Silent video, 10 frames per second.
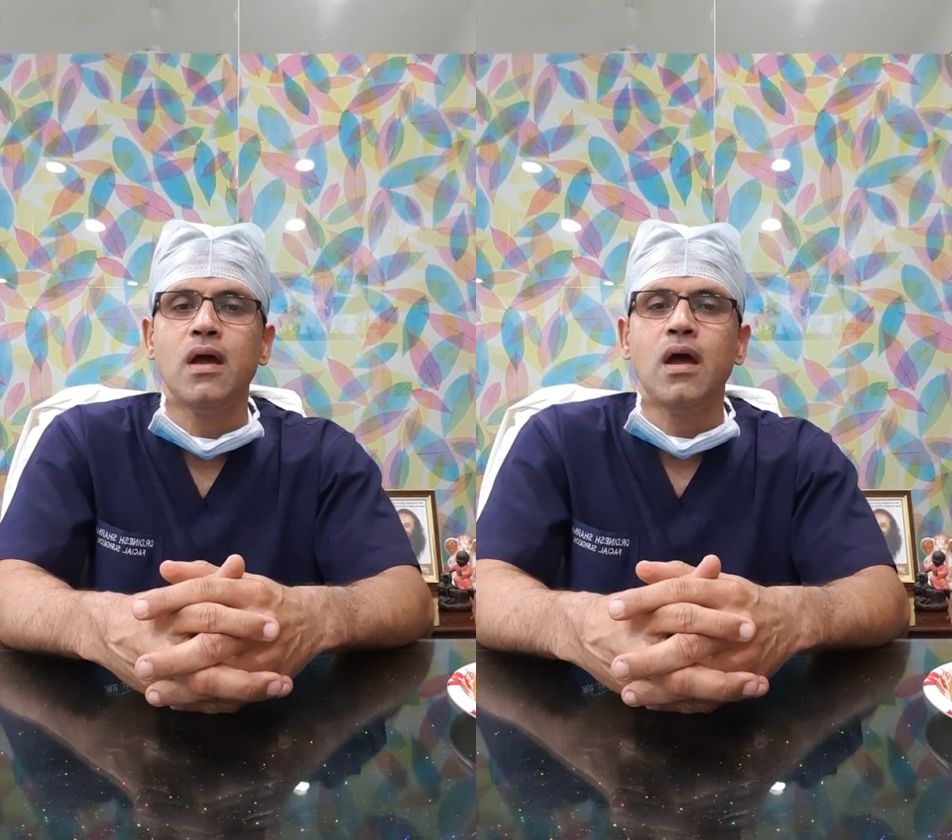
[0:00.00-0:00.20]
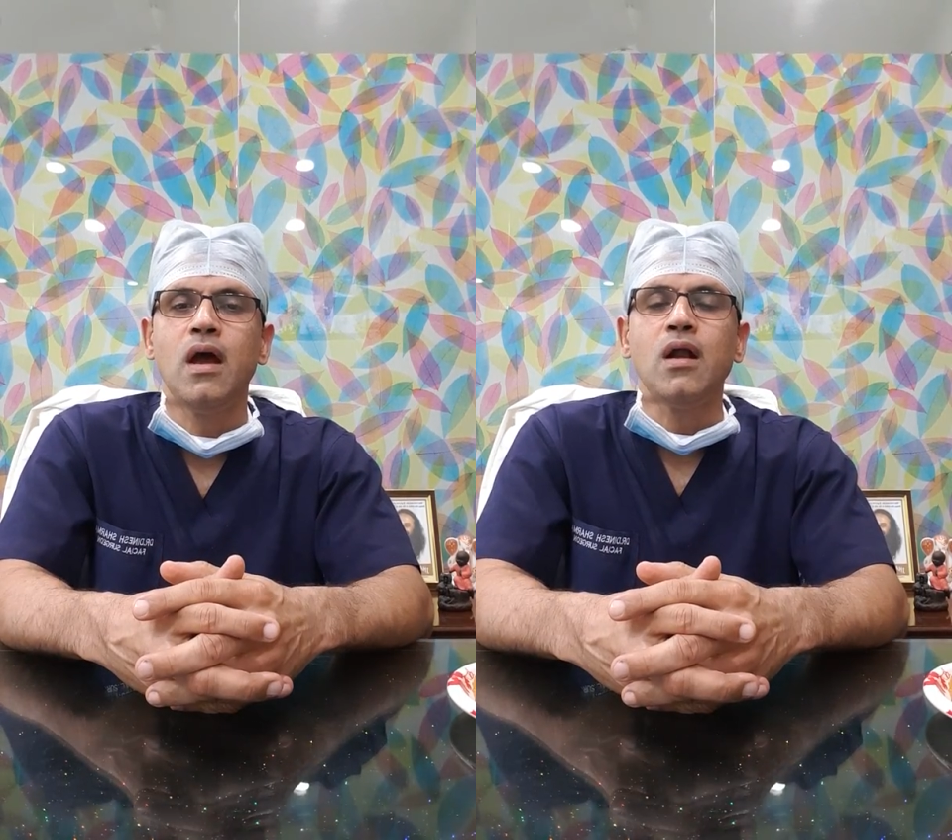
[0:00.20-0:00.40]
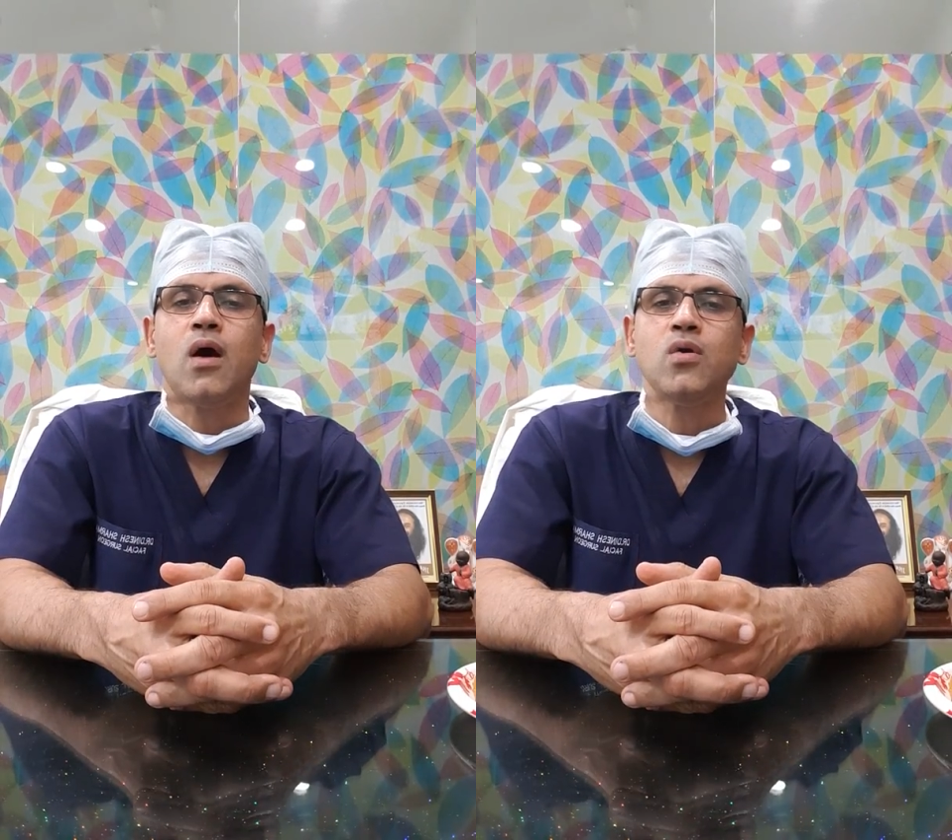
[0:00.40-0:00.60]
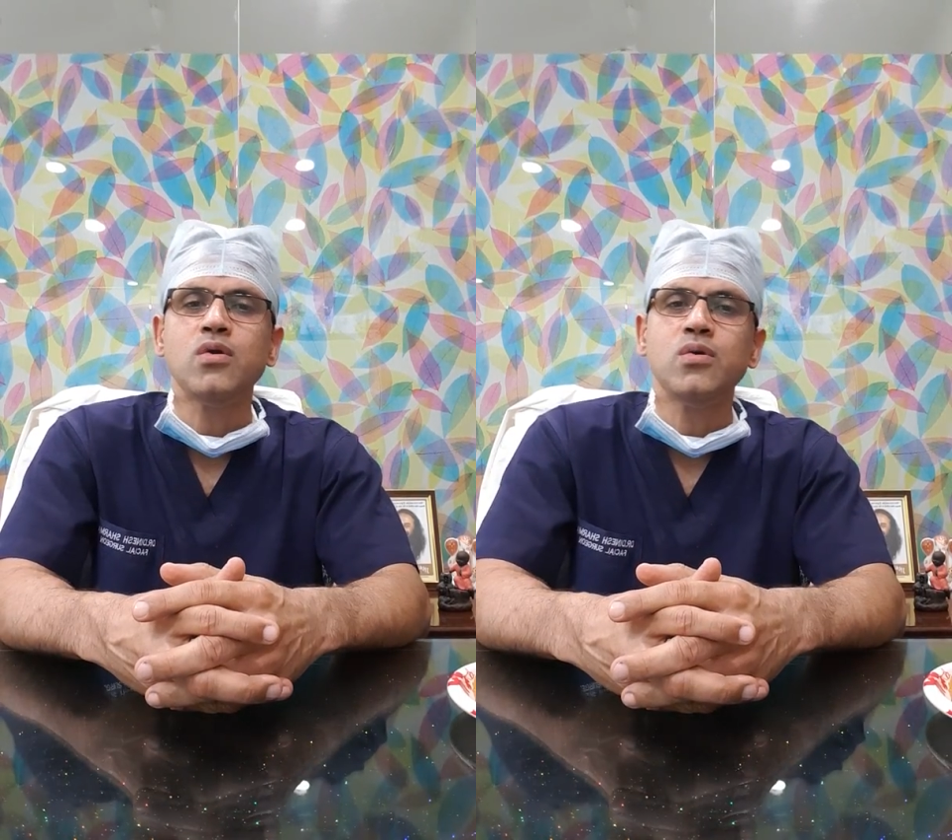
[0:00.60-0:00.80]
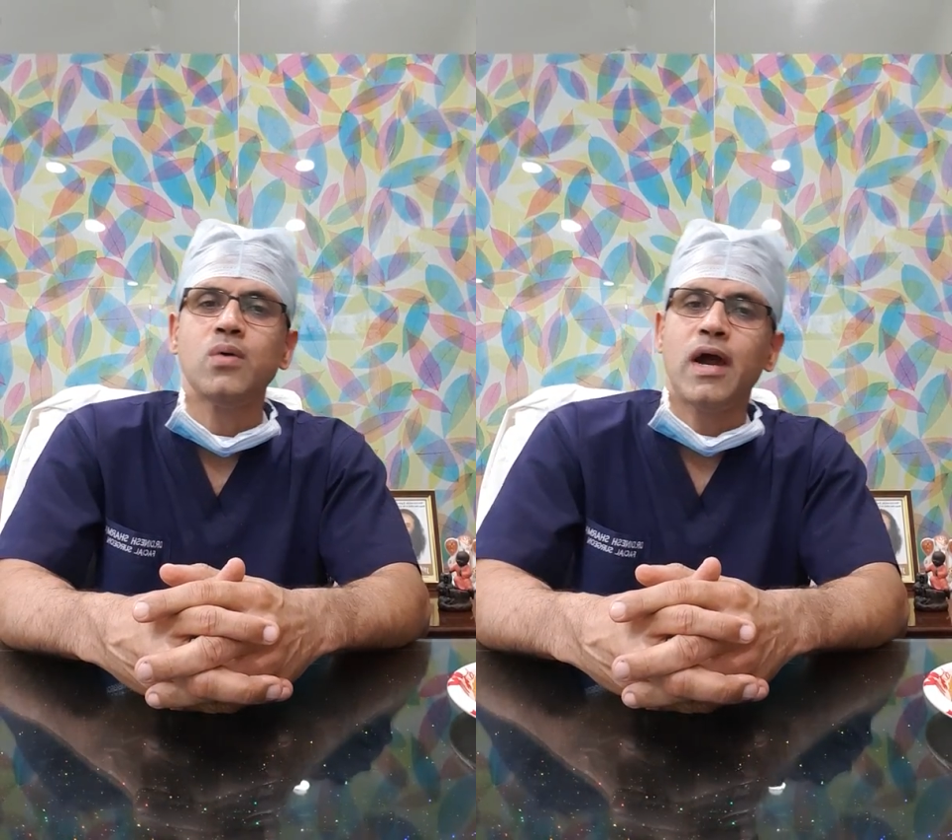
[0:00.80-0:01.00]
And how
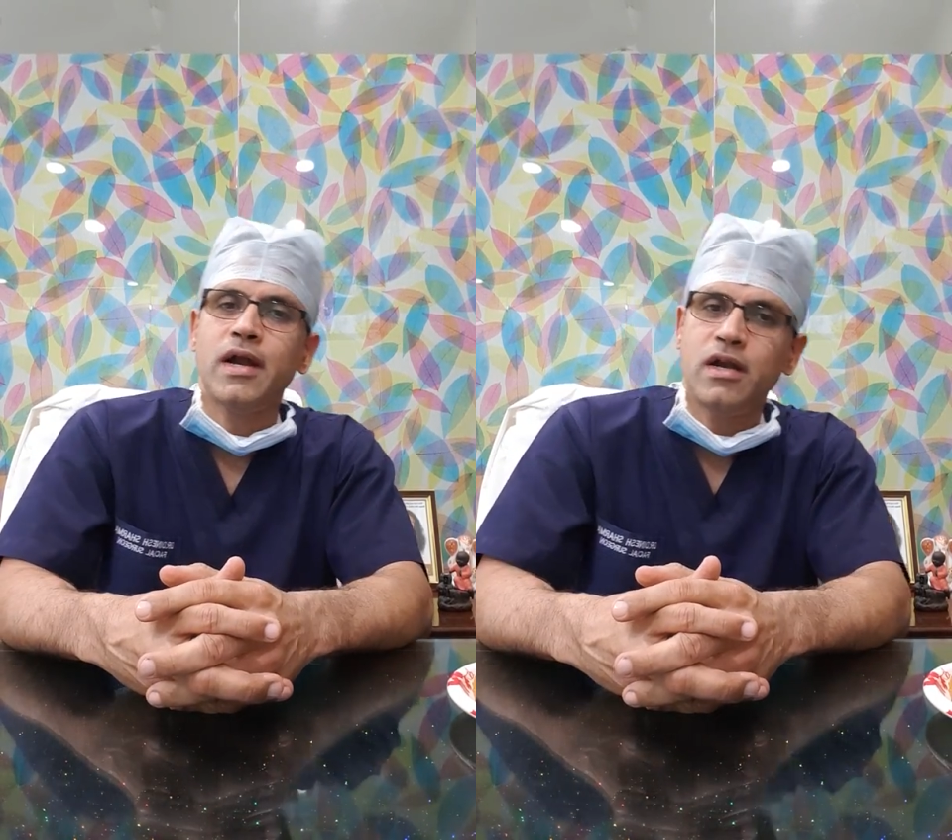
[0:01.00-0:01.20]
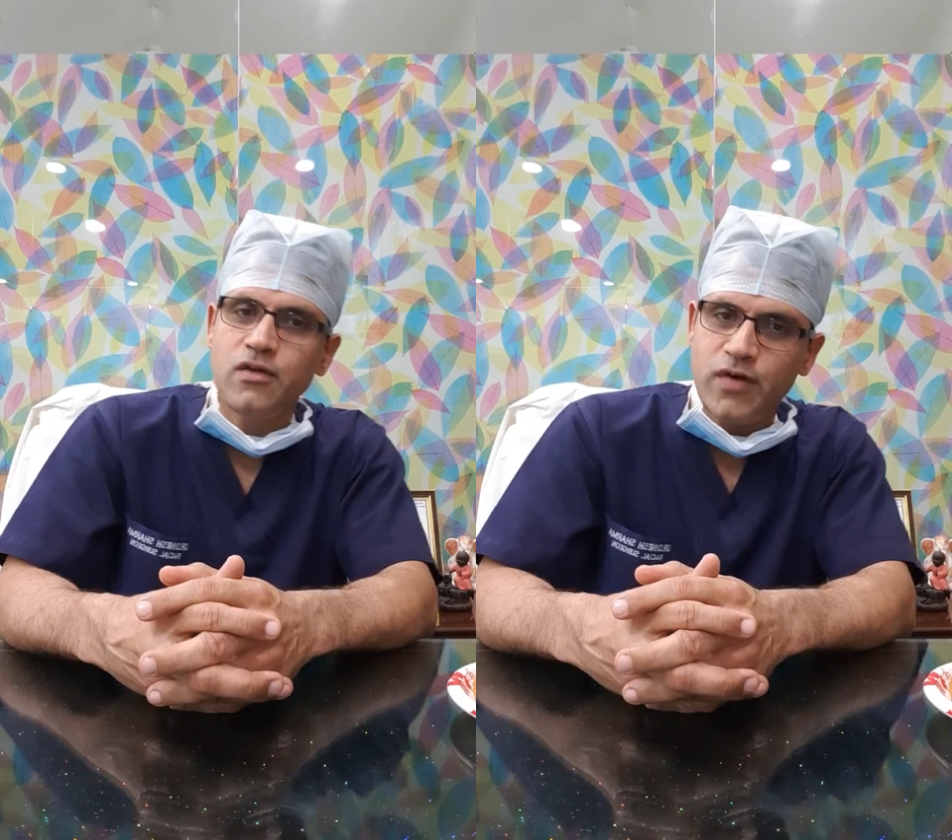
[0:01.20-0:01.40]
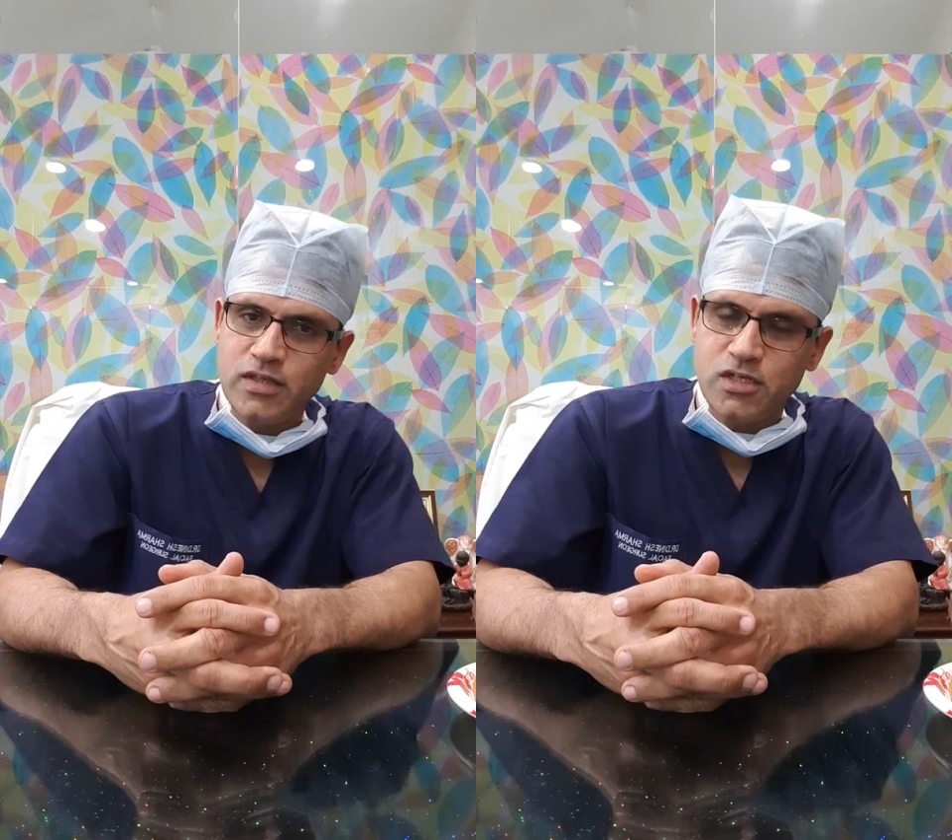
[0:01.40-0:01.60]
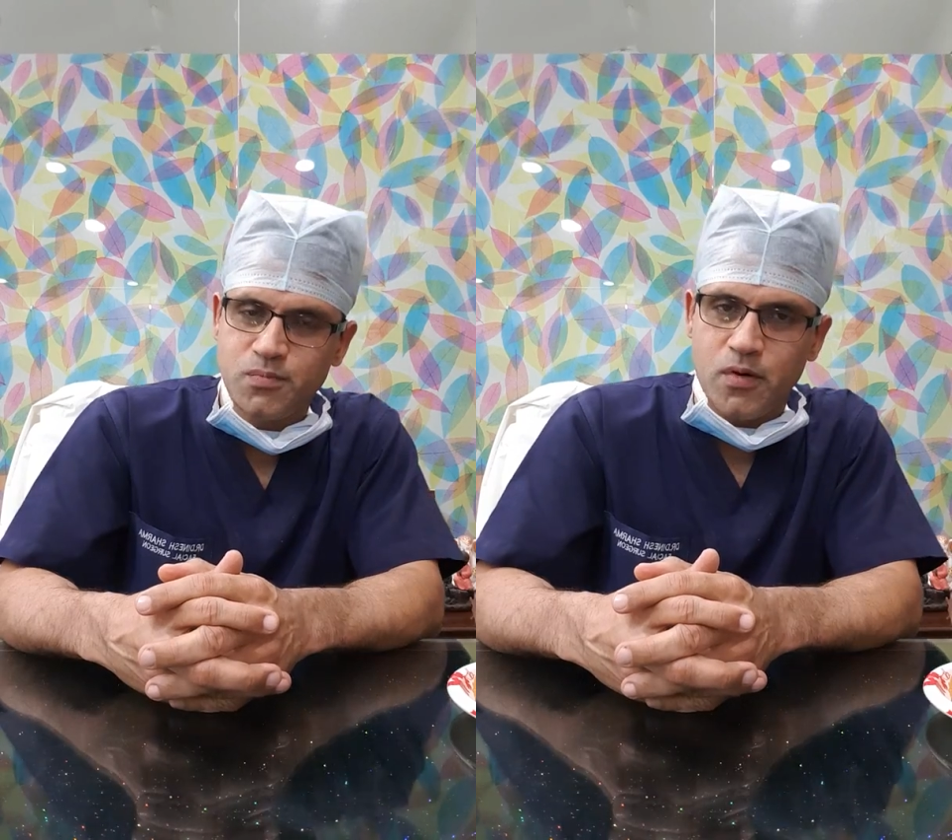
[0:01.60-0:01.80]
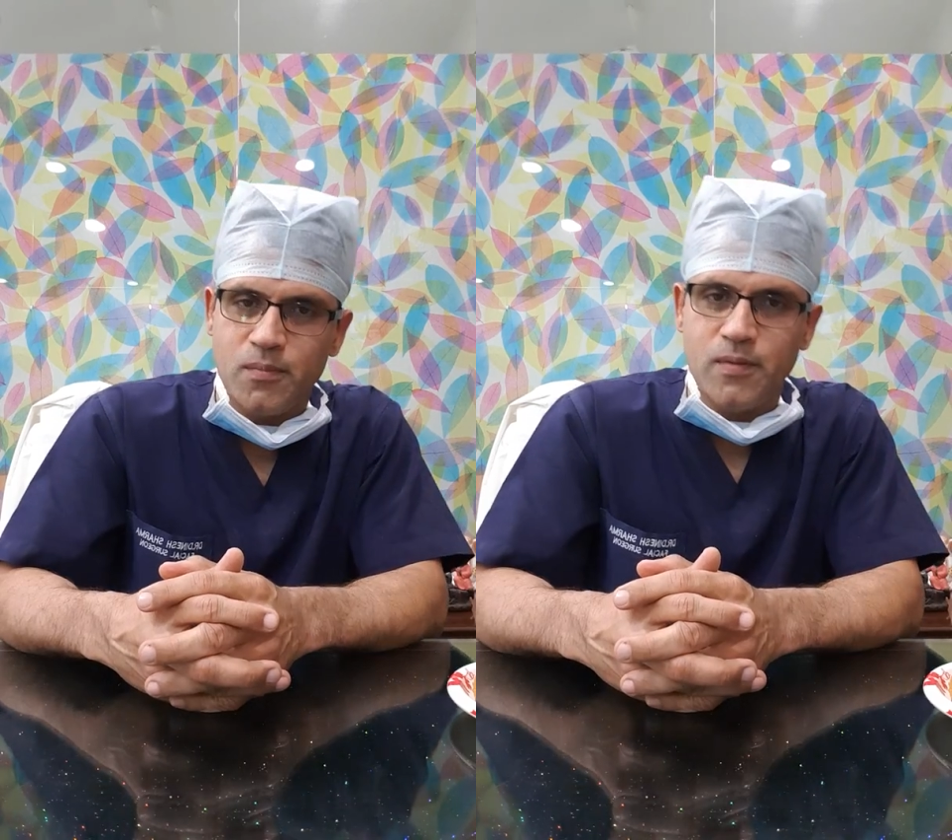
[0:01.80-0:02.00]
do you identify this
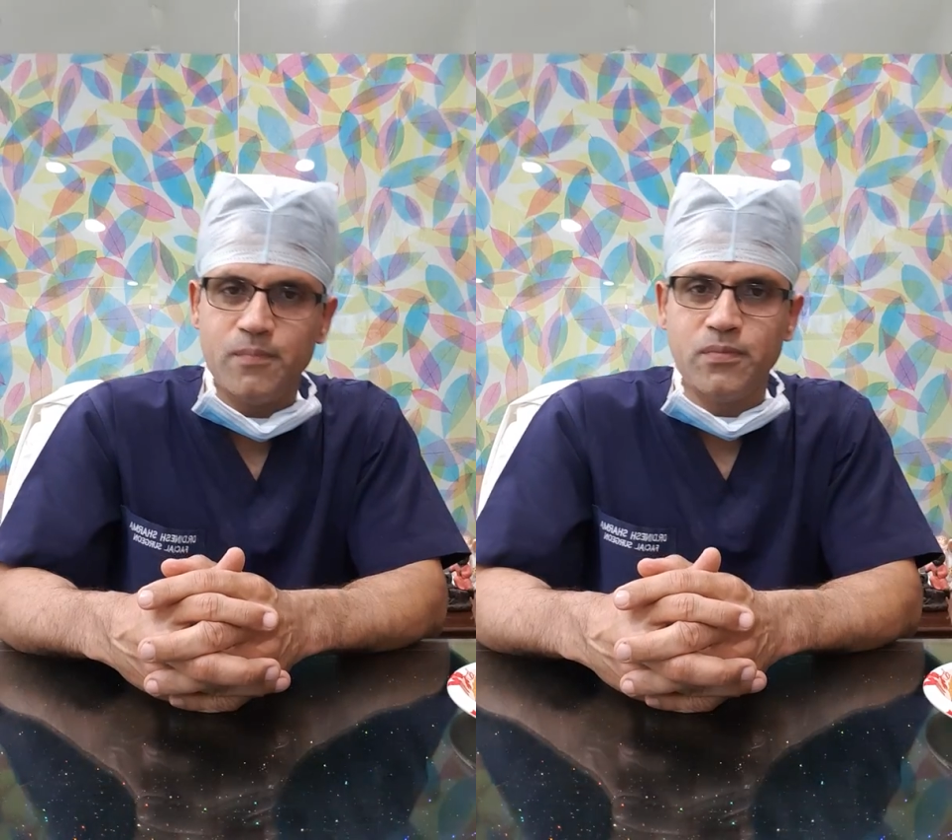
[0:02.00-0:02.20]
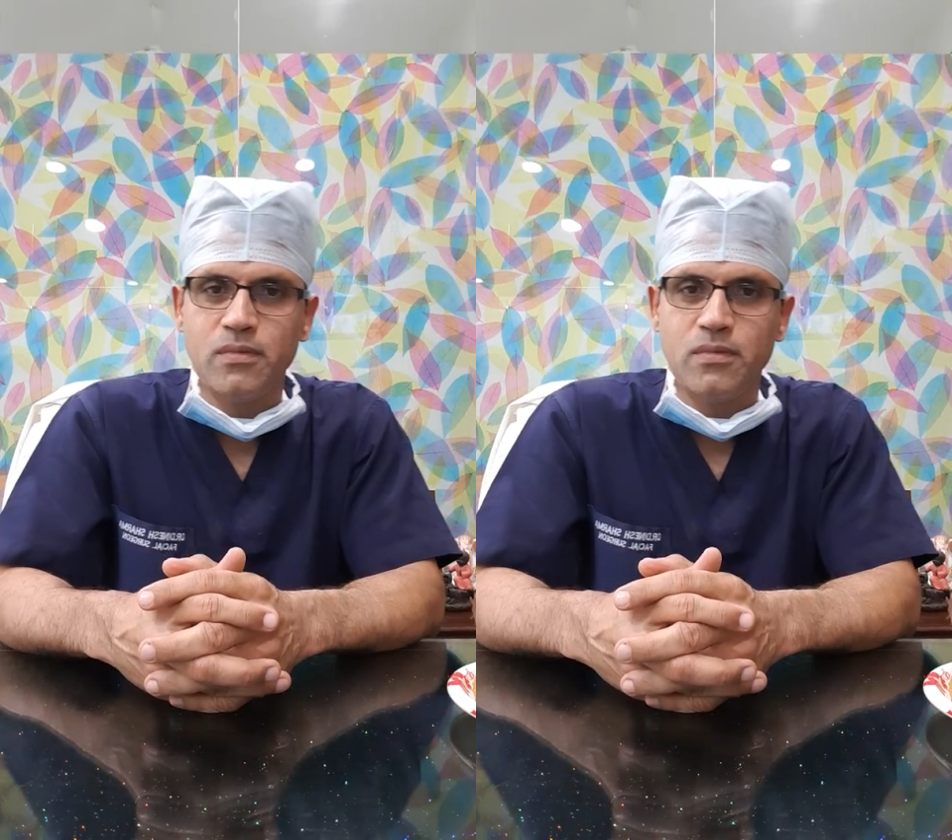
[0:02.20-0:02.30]
problem?